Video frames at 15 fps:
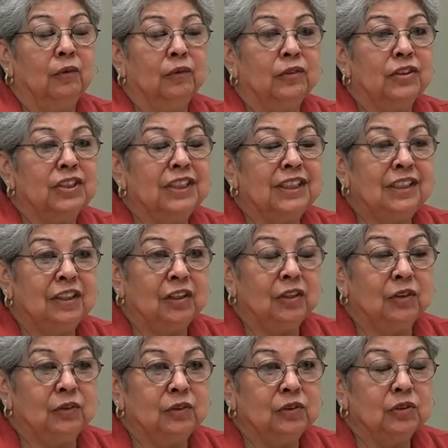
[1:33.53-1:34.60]

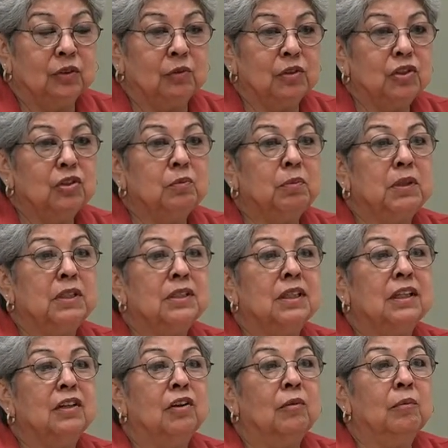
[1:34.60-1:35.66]
CEOs, or we should be
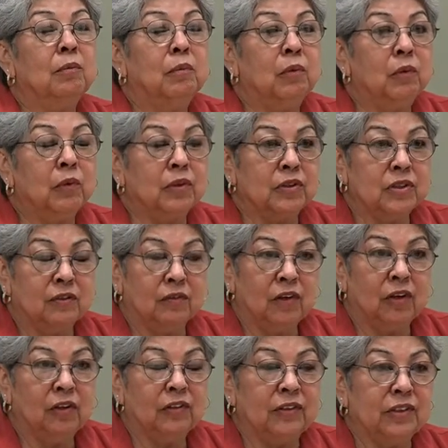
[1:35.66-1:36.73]
sitting on boards of
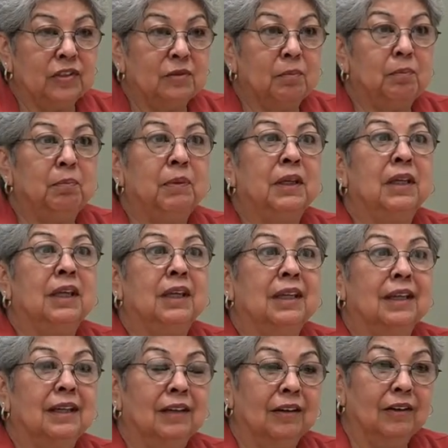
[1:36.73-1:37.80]
all these big
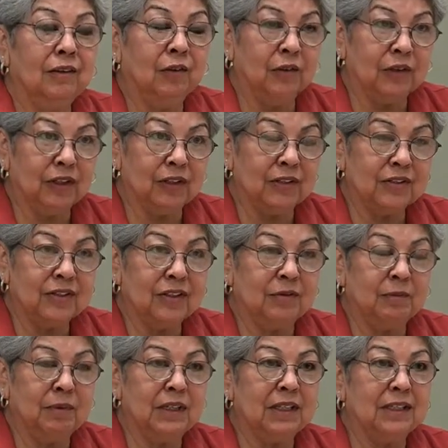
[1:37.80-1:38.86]
organiz-
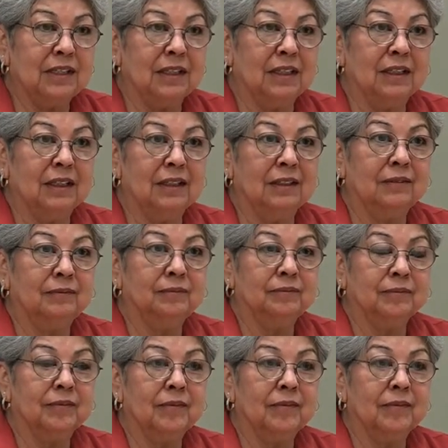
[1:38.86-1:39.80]
big um,